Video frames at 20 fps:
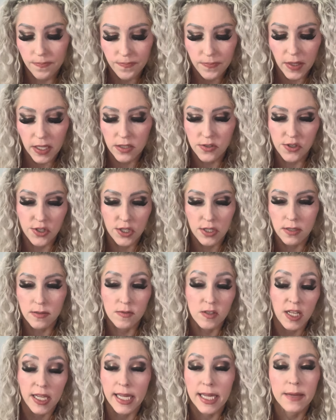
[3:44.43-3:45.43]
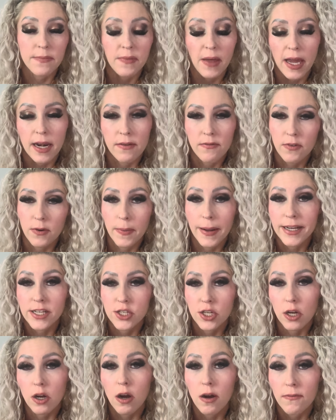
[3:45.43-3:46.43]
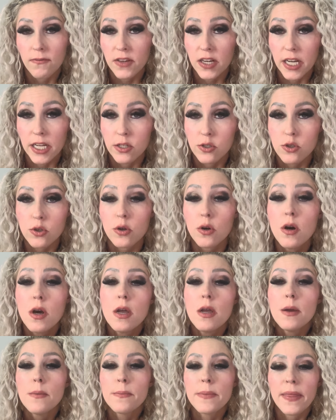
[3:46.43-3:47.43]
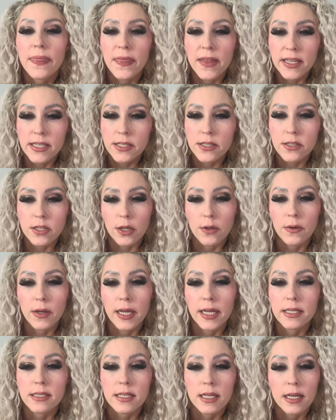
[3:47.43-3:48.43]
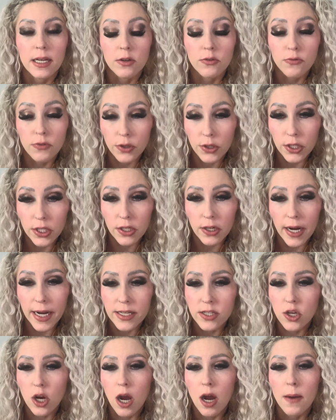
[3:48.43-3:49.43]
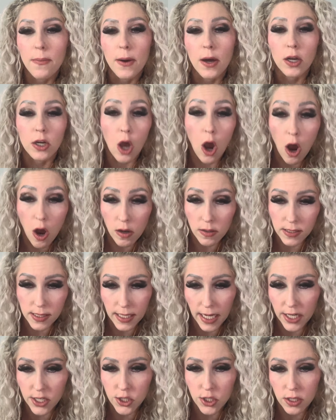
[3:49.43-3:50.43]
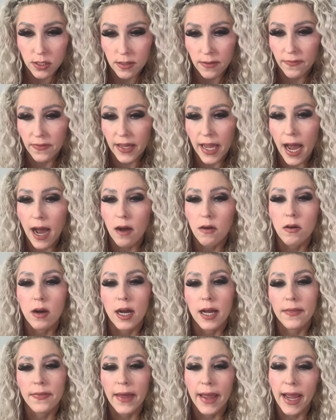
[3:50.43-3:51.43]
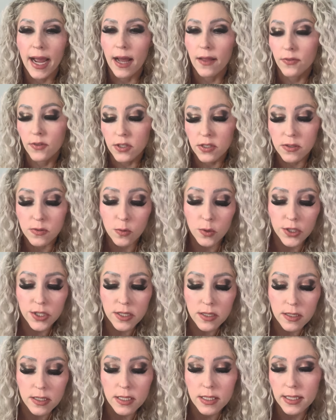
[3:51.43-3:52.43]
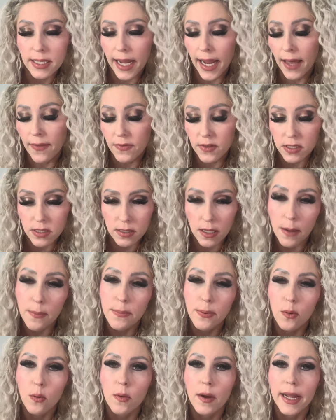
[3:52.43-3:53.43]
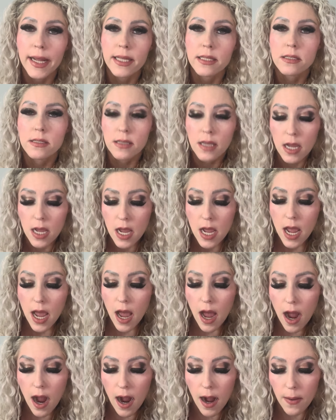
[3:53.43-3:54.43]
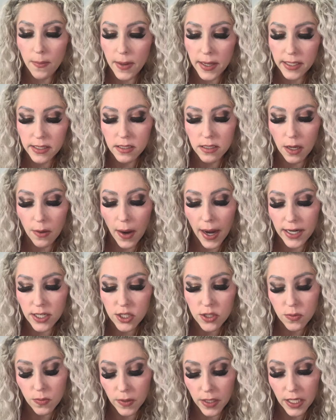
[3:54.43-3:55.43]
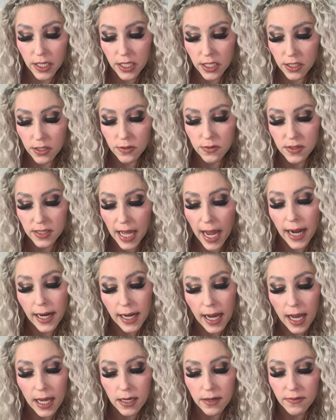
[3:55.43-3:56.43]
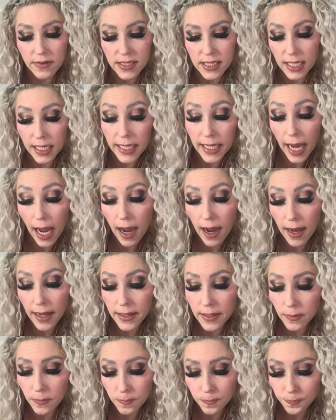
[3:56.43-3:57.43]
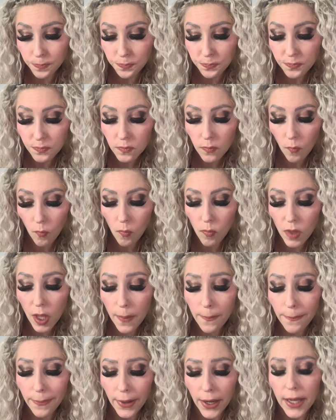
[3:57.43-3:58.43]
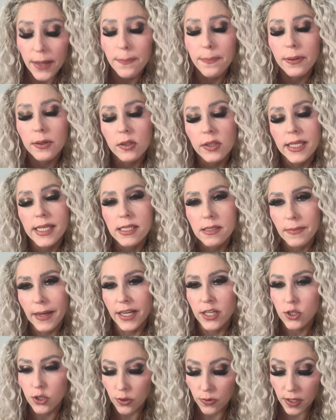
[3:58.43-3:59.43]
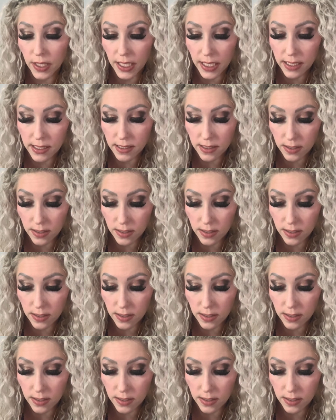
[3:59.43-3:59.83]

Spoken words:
it's just to keep that information confidential. But this student did a really great job on all sections of the outline. They had the sources, they had the subpoints, and so I just wanted to use that kind of as a guide. But please make sure that it is